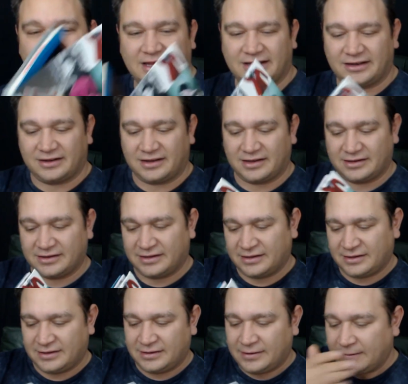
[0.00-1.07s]
on
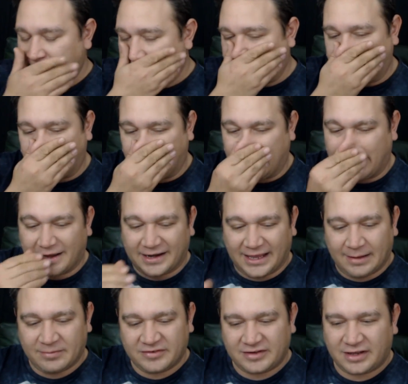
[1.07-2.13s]

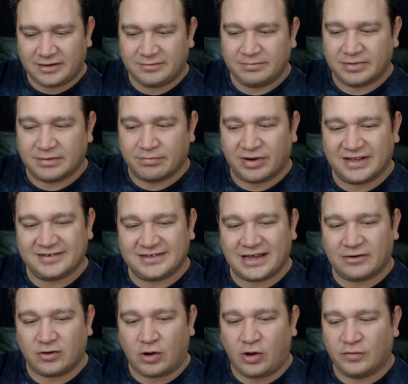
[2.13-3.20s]
Amazon, but it breaks
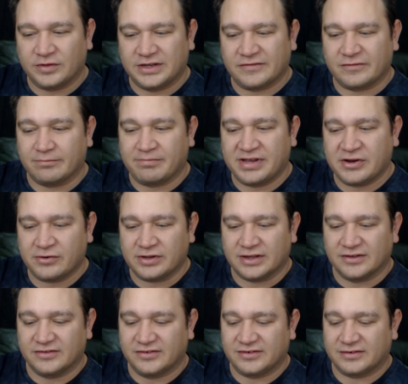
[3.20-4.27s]
down all the different
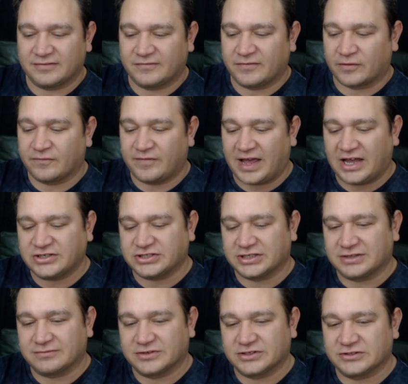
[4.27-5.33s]
periods for
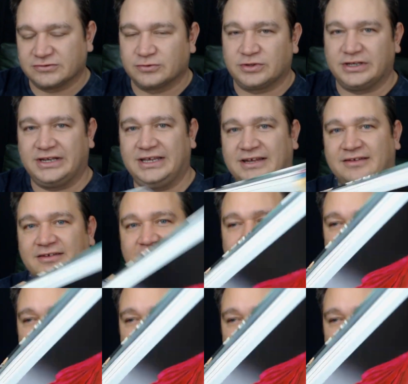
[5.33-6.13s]
fashion, which is really neat.